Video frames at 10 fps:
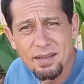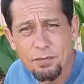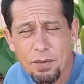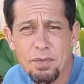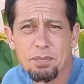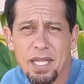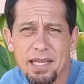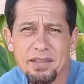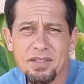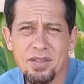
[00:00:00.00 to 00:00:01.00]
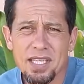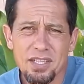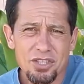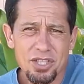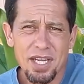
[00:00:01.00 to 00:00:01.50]
from the plant, so they
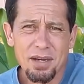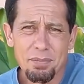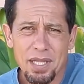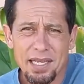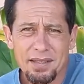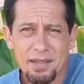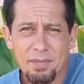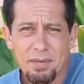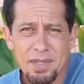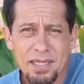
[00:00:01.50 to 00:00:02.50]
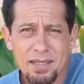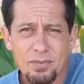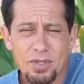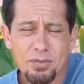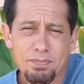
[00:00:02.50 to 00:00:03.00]
can shade a plant that maybe
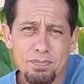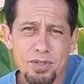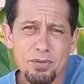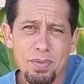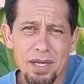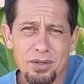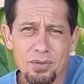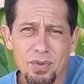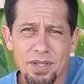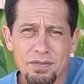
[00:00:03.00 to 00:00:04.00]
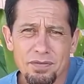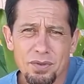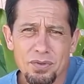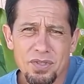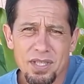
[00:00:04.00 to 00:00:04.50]
would do better with
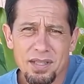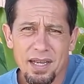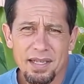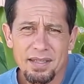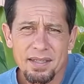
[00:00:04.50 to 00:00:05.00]
full sunlight.